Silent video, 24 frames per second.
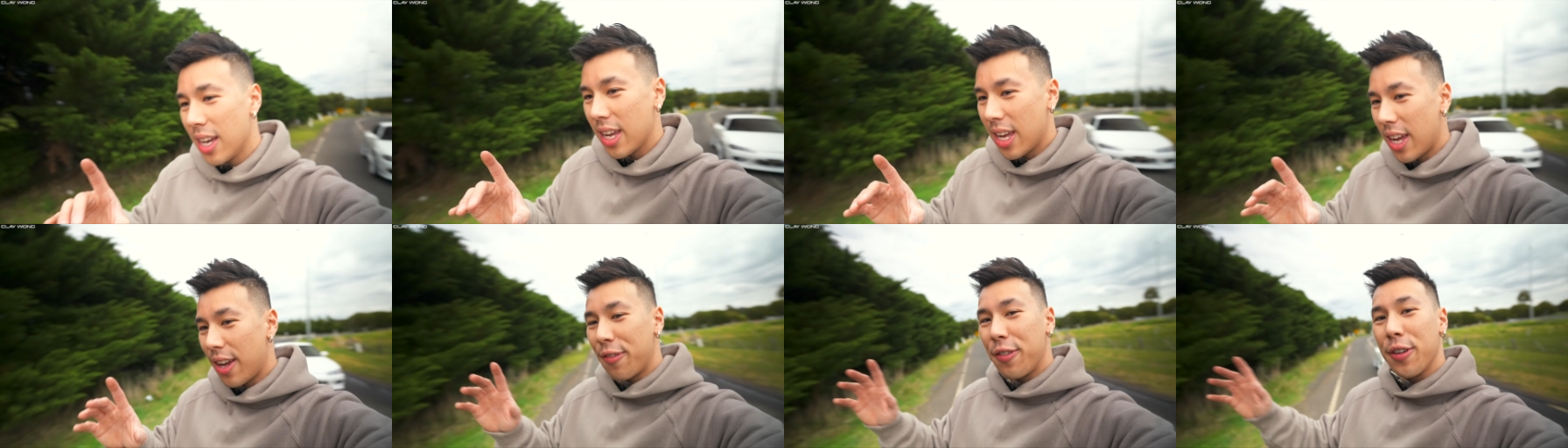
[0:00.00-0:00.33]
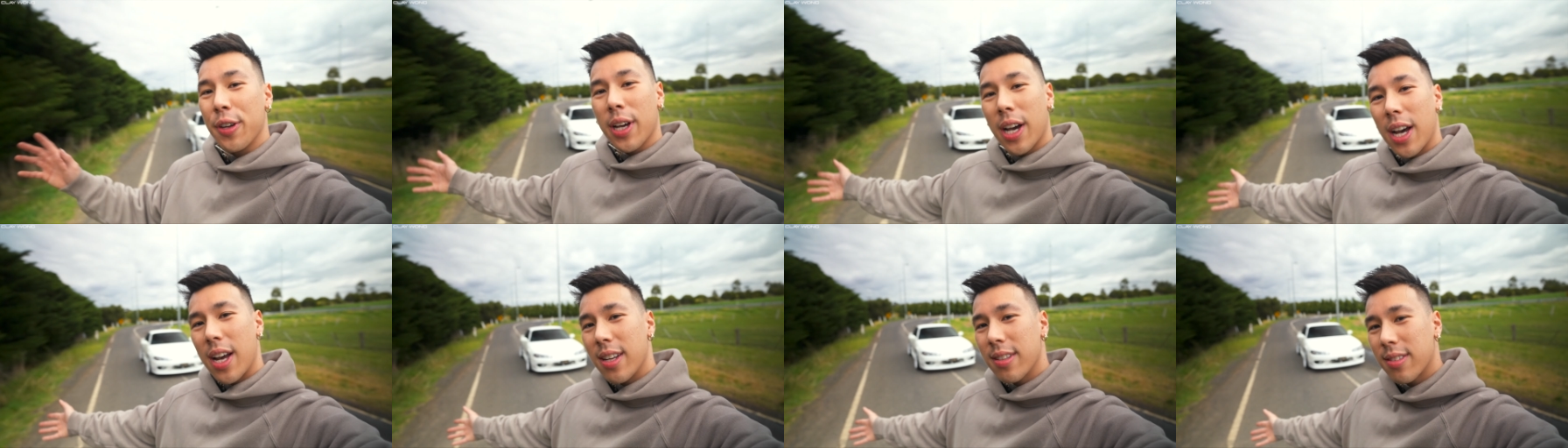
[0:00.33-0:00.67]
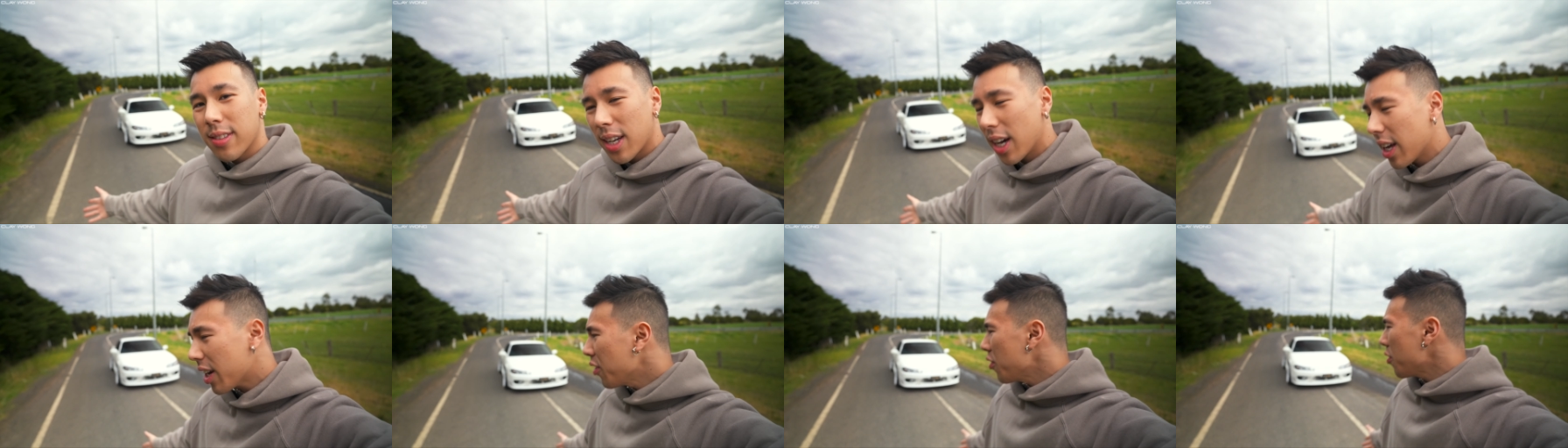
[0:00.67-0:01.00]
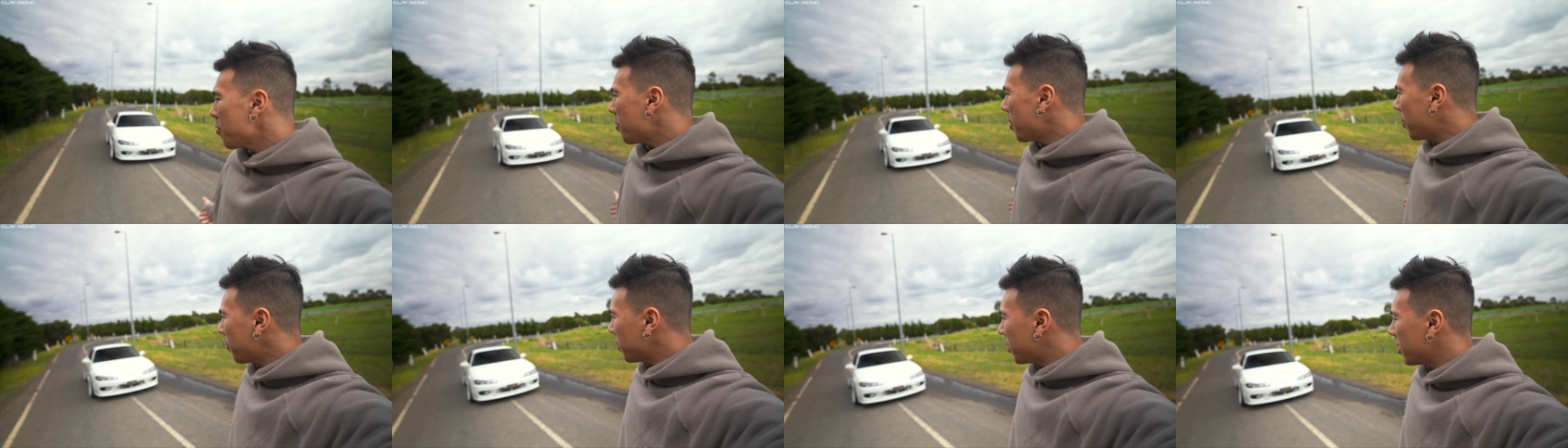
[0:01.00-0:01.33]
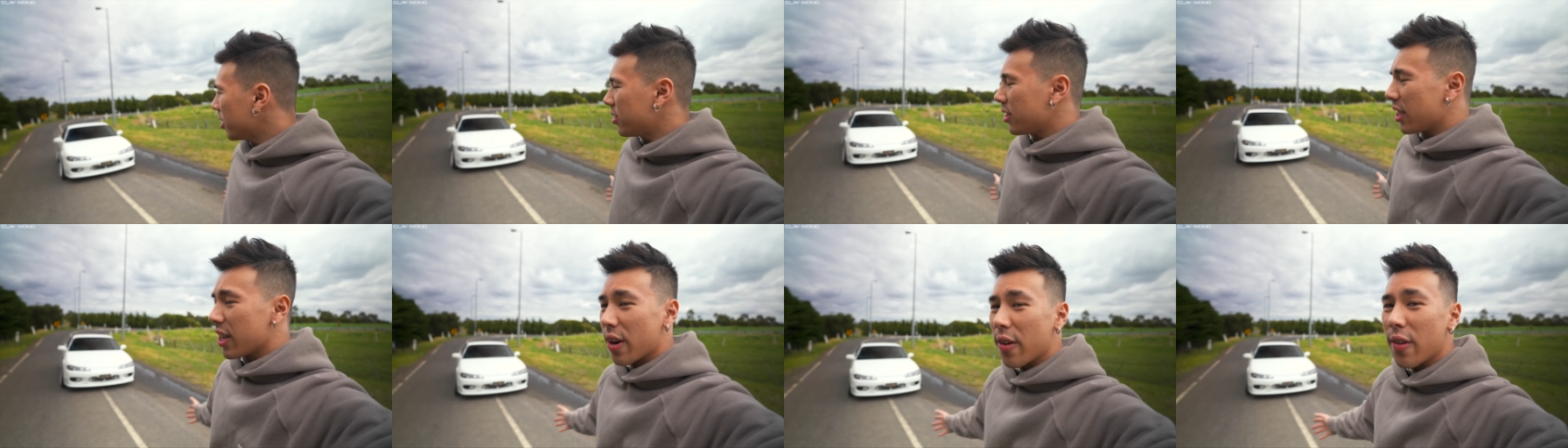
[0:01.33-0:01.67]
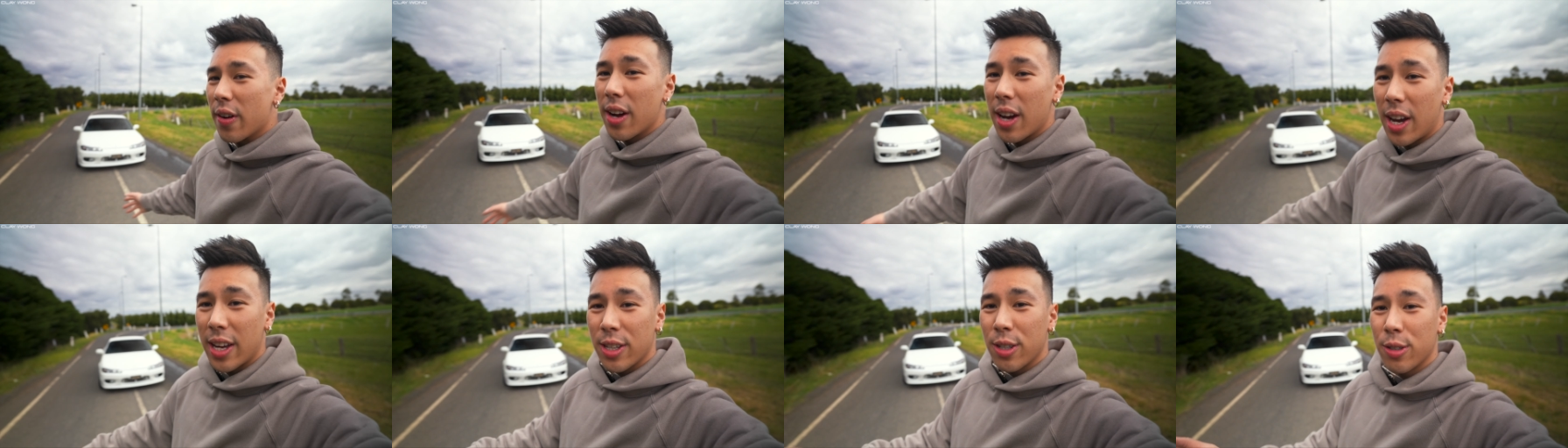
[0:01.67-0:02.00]
If you guys kind of remember this
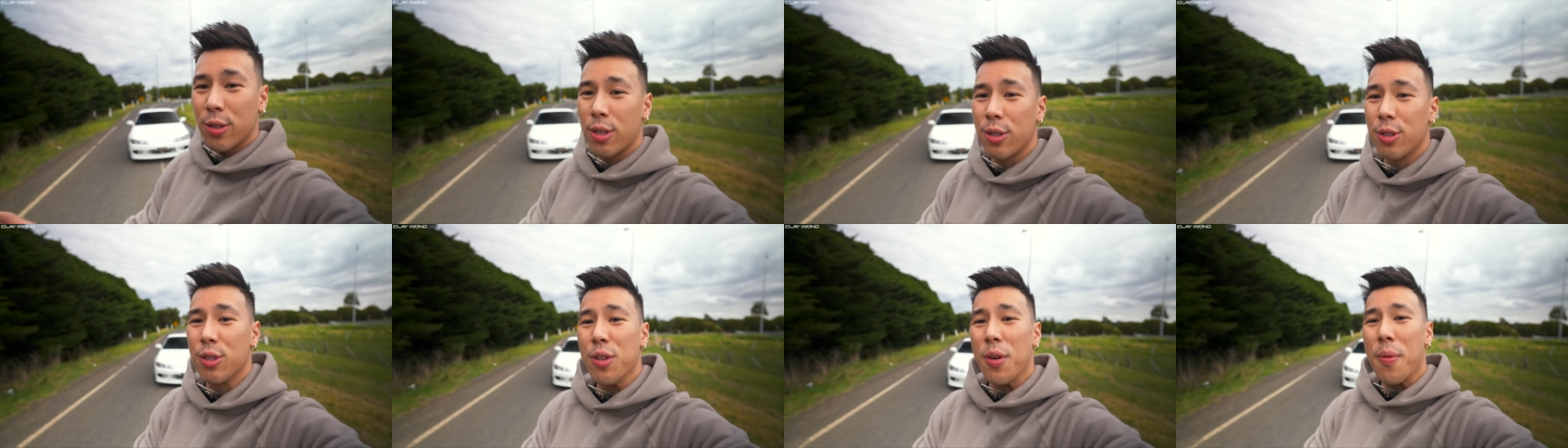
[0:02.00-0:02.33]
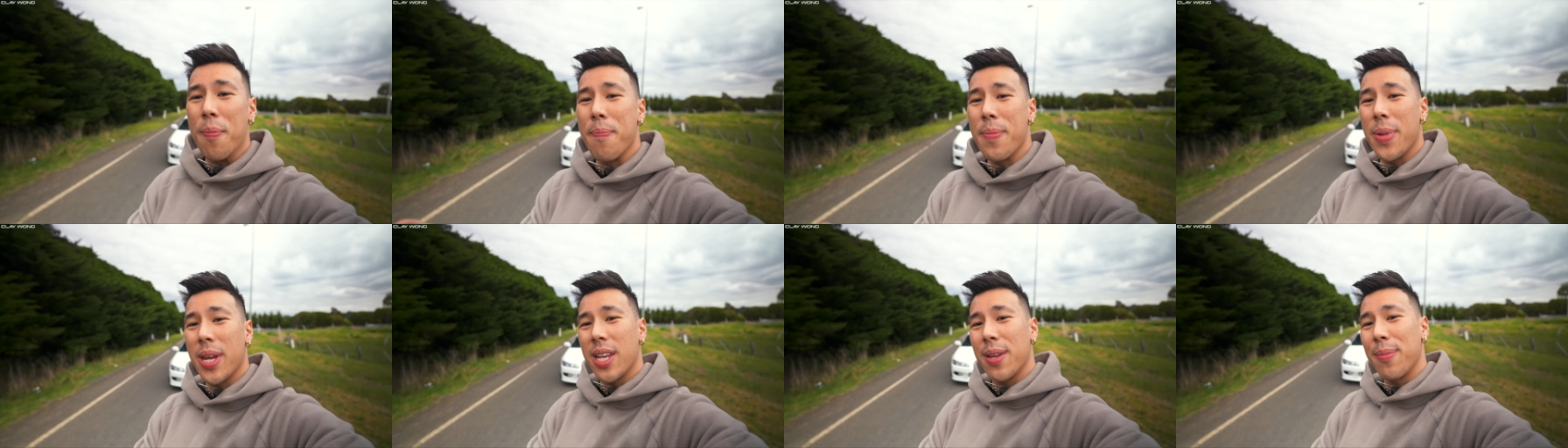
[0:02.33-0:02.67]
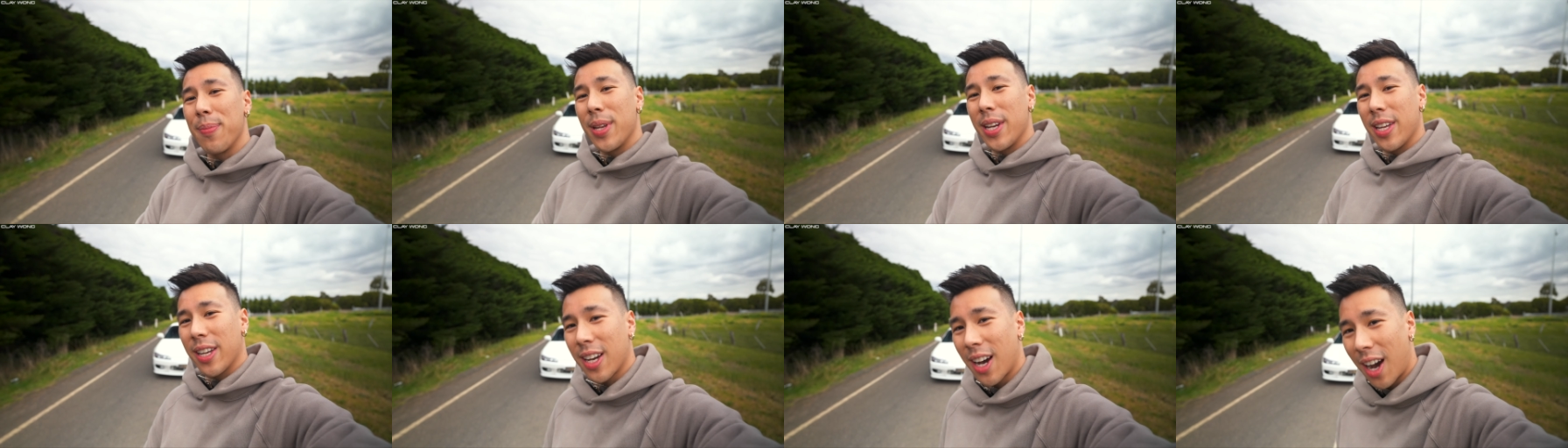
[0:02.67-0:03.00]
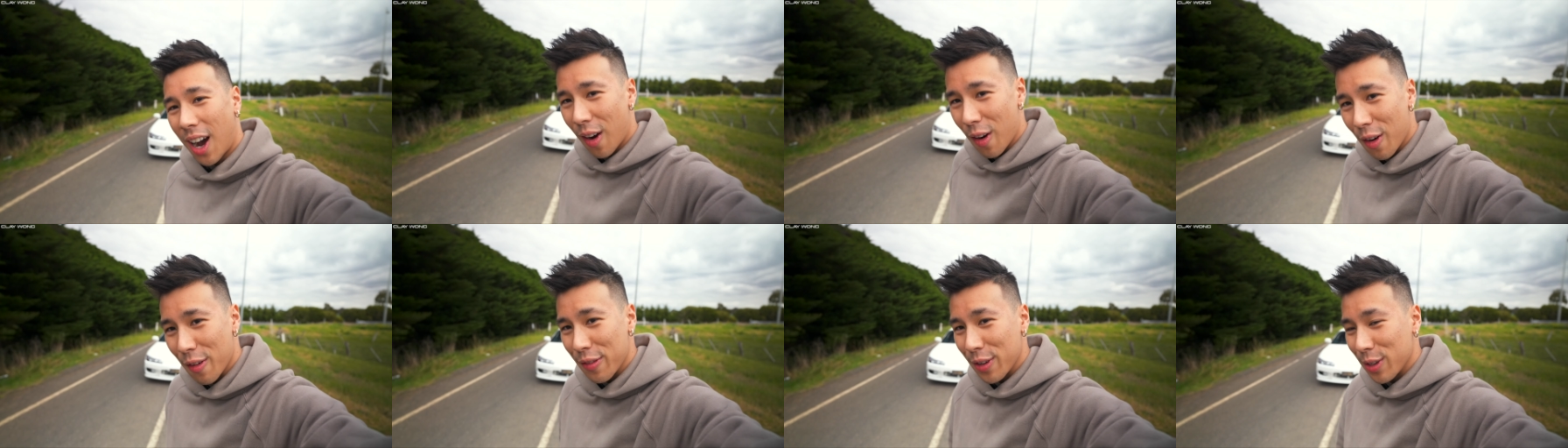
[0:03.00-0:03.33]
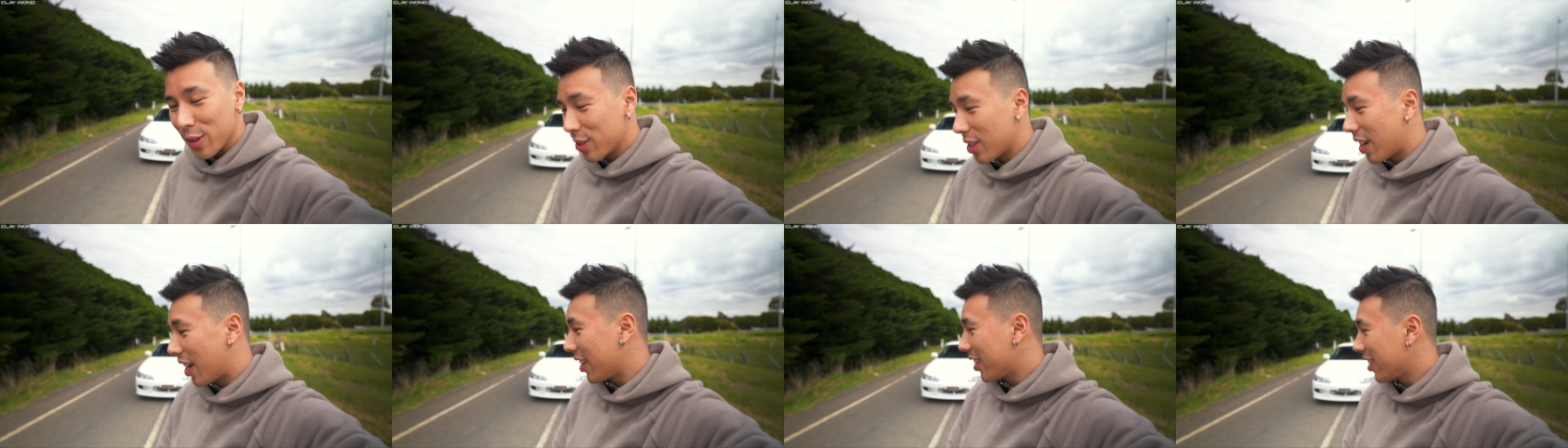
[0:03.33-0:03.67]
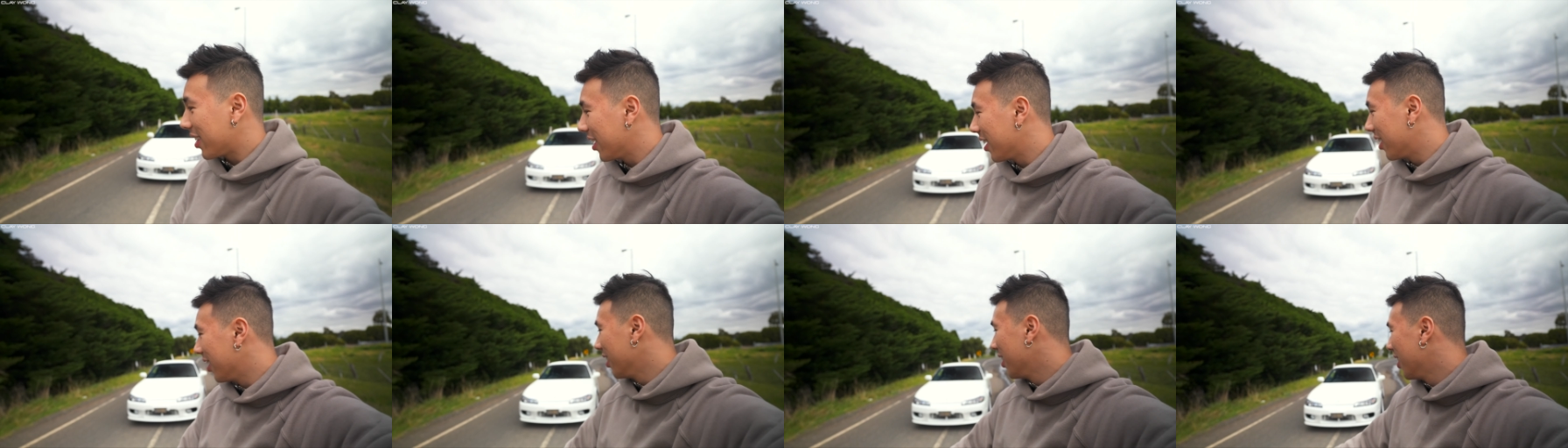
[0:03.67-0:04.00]
area, I used to do many car reviews out
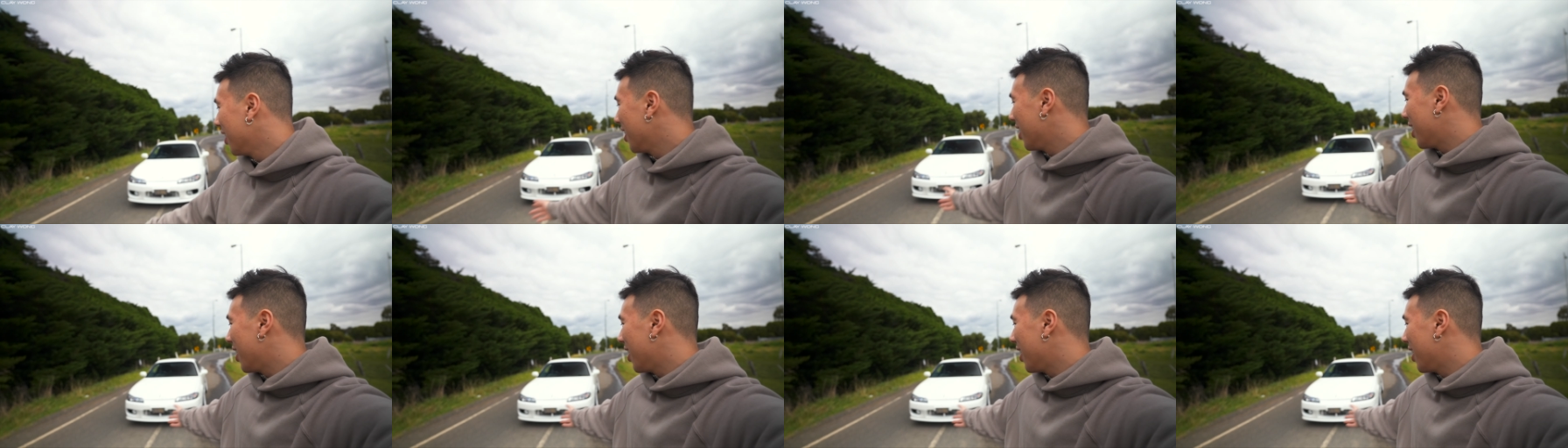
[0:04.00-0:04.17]
here.